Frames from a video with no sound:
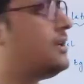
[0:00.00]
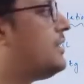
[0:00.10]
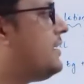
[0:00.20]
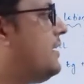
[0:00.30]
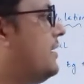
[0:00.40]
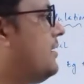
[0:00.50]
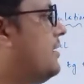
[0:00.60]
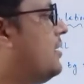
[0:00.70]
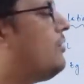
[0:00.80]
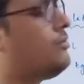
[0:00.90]
Here
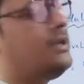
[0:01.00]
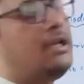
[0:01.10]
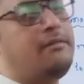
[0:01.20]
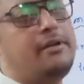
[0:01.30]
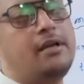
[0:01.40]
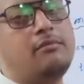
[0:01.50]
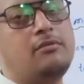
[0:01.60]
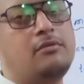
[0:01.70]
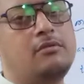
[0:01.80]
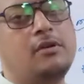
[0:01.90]
only we have
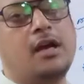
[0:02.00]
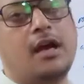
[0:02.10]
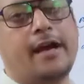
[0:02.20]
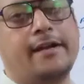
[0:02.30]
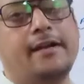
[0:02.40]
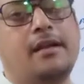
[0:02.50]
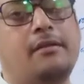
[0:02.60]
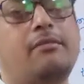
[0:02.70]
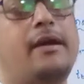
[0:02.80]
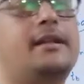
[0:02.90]
to
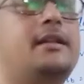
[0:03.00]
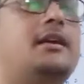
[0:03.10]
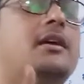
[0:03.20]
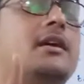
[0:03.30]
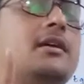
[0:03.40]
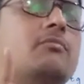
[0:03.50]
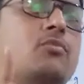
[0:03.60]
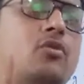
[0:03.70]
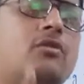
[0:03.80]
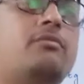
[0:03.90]
identify the
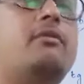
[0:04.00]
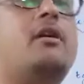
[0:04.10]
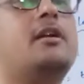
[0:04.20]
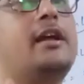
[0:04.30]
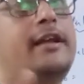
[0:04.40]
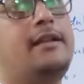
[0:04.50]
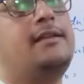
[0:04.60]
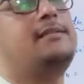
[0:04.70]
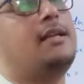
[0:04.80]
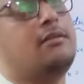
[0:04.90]
mode for n
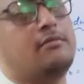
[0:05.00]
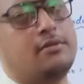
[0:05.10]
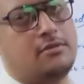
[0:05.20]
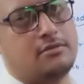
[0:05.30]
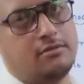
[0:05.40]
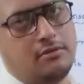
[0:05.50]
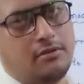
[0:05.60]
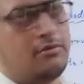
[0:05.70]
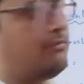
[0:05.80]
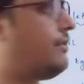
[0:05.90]
is equals to
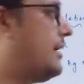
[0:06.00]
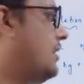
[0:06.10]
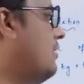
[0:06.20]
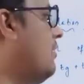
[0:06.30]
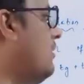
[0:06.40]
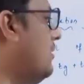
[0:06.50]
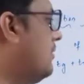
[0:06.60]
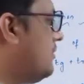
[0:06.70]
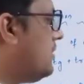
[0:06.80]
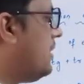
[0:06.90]
1, or
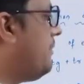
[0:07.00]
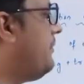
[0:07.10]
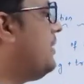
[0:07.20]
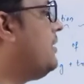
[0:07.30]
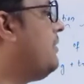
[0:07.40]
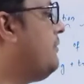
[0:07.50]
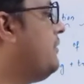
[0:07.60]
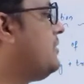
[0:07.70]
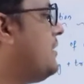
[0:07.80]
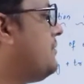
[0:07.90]
if
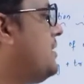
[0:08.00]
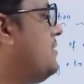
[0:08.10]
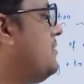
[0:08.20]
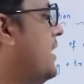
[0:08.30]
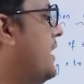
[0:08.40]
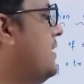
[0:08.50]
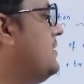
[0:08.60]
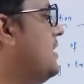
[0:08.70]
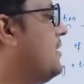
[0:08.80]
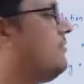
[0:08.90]
you substitute n is
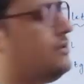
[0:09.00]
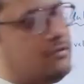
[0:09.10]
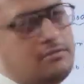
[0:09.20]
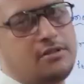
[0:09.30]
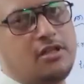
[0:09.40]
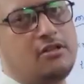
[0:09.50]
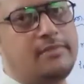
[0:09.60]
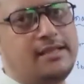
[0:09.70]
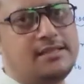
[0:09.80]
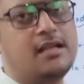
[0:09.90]
equals to 0
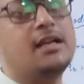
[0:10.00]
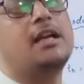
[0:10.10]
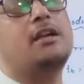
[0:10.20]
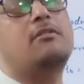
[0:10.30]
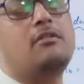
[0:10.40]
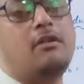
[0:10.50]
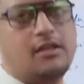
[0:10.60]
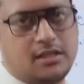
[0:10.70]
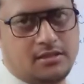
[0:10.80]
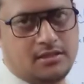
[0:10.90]
means it will not
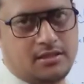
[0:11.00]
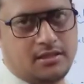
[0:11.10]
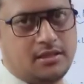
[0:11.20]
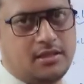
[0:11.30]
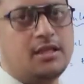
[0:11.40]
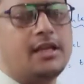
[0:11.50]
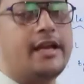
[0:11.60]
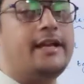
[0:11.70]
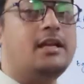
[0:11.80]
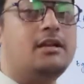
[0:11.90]
consider.
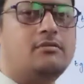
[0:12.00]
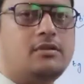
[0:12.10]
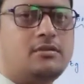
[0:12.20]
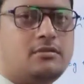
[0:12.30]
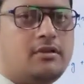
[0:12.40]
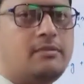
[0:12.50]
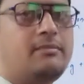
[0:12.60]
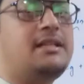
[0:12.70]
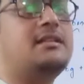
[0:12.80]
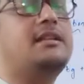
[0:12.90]
N equals to 1
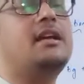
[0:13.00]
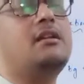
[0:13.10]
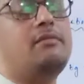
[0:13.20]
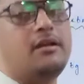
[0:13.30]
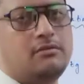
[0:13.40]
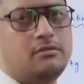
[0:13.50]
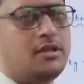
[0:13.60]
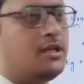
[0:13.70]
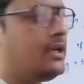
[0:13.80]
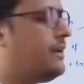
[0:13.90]
means real value.
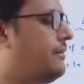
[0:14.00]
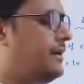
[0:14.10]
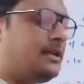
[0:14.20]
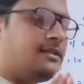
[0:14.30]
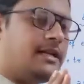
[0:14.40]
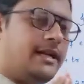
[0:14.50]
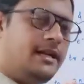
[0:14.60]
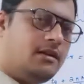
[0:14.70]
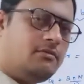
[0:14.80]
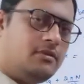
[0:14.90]
If it is n
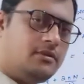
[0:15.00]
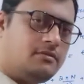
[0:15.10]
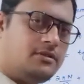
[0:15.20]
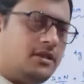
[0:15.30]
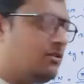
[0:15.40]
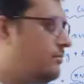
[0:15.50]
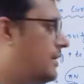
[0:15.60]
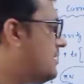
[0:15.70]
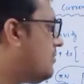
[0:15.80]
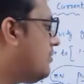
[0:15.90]
equals to 0
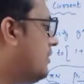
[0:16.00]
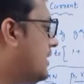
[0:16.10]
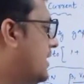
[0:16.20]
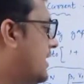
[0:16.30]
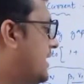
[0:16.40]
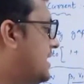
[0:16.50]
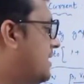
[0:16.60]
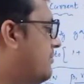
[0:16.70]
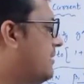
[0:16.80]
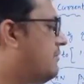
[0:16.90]
means only the
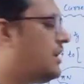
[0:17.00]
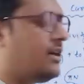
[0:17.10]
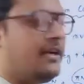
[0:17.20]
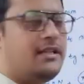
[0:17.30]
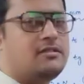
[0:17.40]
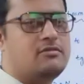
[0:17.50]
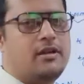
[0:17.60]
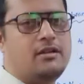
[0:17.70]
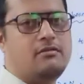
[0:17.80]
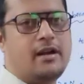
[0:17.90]
DC beam current is
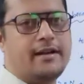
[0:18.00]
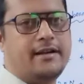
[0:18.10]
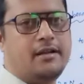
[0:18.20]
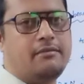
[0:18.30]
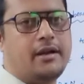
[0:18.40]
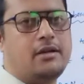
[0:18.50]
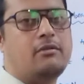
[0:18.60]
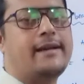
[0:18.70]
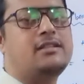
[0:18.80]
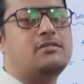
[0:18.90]
going to identify
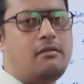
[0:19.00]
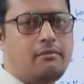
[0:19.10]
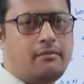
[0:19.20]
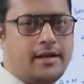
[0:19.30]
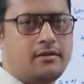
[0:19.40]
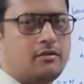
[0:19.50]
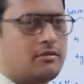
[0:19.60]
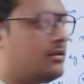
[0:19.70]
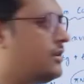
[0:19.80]
twice of I naught.